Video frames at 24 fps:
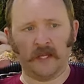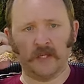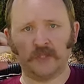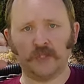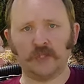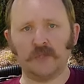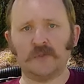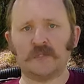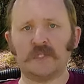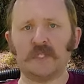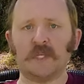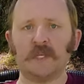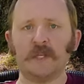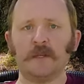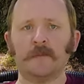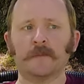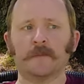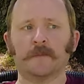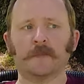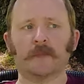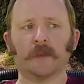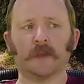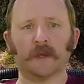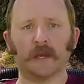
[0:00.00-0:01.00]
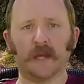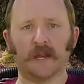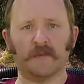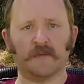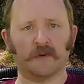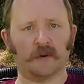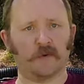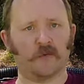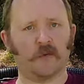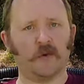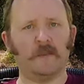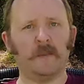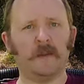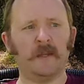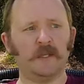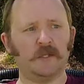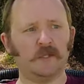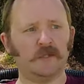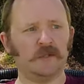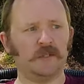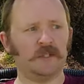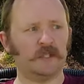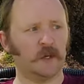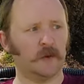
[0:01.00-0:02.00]
juicy, kind of a creamy,
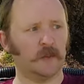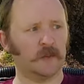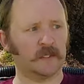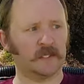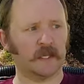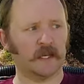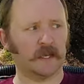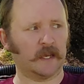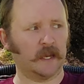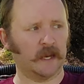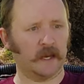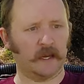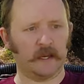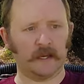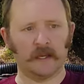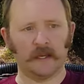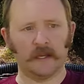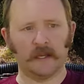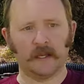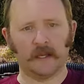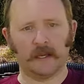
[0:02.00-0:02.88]
juicy, almost like a